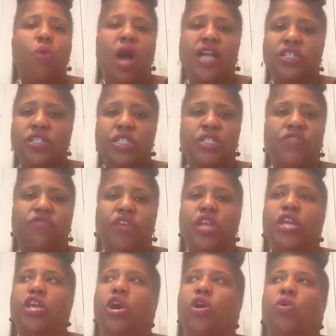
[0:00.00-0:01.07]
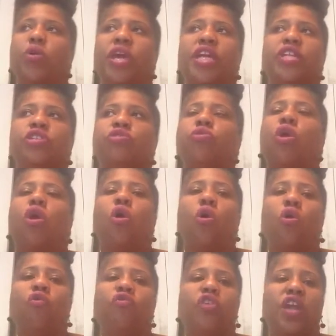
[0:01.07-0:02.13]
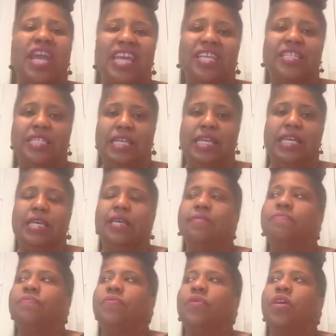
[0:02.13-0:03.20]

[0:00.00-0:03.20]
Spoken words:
watching this video and you are over 18,